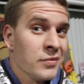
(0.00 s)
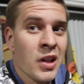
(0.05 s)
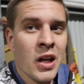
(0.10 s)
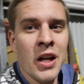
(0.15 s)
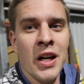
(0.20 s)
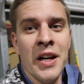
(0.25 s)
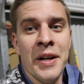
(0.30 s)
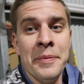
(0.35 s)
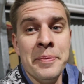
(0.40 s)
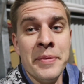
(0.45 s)

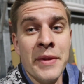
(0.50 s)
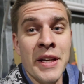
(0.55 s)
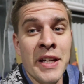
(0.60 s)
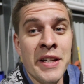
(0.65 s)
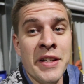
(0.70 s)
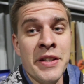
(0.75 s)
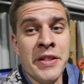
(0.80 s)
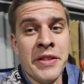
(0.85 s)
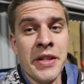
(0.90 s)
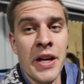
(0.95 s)
Alright, it
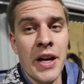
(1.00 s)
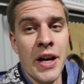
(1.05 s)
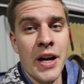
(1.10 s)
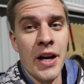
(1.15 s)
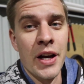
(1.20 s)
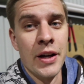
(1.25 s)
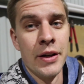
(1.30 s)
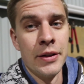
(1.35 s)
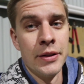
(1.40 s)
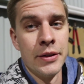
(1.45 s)
is
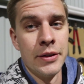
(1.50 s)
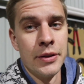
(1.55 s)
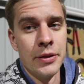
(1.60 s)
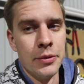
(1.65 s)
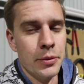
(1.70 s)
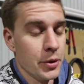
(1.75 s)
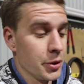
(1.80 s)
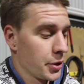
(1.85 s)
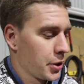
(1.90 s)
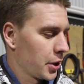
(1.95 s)

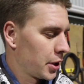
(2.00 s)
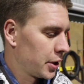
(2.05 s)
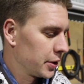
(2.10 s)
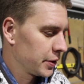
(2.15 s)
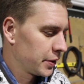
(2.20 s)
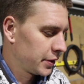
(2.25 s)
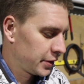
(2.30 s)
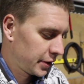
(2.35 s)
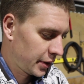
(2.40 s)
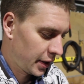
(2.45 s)
real
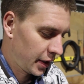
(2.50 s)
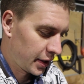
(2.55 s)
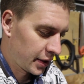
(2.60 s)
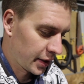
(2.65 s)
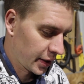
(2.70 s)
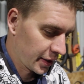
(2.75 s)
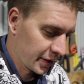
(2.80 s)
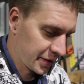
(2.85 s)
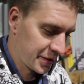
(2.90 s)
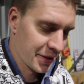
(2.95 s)
cold, and
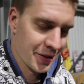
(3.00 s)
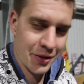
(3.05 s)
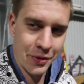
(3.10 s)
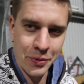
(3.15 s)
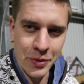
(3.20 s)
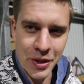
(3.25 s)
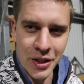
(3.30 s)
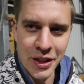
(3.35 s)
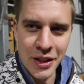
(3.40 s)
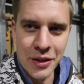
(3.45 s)
this is a
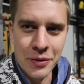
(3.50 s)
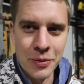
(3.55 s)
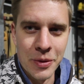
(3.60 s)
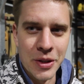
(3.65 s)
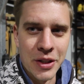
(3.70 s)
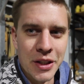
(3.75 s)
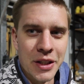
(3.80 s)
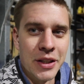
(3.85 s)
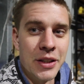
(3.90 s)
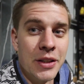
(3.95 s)
really,
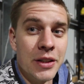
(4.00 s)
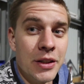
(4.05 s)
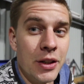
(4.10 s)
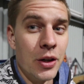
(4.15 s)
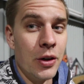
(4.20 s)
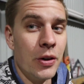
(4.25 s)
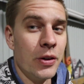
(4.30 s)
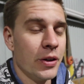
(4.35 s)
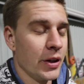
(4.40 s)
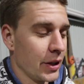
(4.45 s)
really
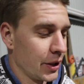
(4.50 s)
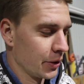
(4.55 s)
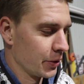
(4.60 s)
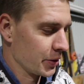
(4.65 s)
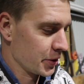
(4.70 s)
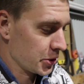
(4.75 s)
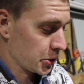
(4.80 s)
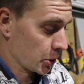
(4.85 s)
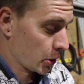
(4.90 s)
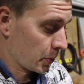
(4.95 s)
long and
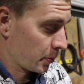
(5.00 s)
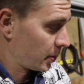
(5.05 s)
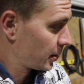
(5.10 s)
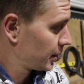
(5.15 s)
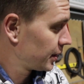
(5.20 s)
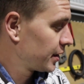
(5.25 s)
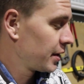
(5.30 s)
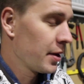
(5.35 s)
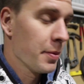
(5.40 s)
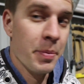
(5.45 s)
annoying job.
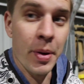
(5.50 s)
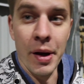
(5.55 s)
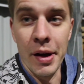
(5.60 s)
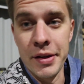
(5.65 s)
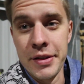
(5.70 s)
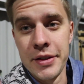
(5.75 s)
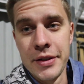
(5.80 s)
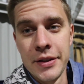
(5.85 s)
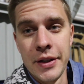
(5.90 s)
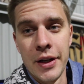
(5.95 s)

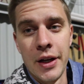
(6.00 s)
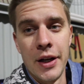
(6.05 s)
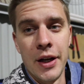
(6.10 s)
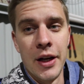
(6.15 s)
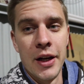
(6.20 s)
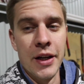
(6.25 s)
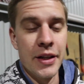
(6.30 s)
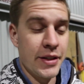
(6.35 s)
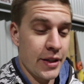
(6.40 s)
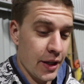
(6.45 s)
But
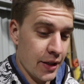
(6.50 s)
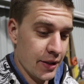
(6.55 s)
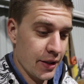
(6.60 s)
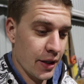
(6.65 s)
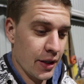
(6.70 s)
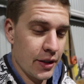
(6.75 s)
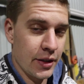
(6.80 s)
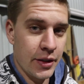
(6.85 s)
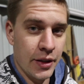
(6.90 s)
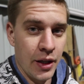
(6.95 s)
it's getting
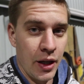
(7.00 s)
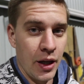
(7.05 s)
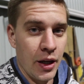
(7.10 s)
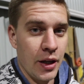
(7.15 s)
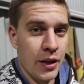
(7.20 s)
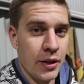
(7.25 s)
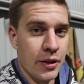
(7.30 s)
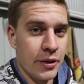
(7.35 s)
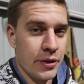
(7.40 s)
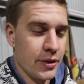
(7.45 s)
done,
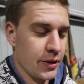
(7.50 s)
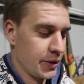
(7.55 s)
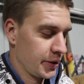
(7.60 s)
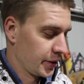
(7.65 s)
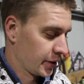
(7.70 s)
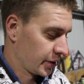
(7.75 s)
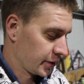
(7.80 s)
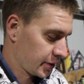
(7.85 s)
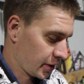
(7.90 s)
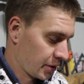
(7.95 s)
and it's,
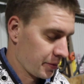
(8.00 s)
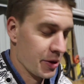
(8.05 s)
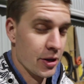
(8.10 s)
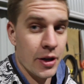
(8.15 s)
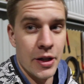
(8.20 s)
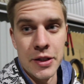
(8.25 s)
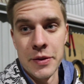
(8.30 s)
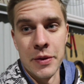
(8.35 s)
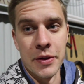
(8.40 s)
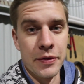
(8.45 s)
you know, it's going to be
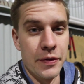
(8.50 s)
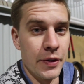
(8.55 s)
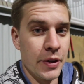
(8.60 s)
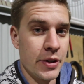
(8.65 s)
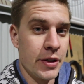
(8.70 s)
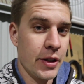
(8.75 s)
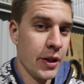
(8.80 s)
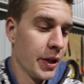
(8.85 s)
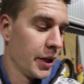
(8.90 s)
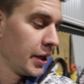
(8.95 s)
nice when it's finished.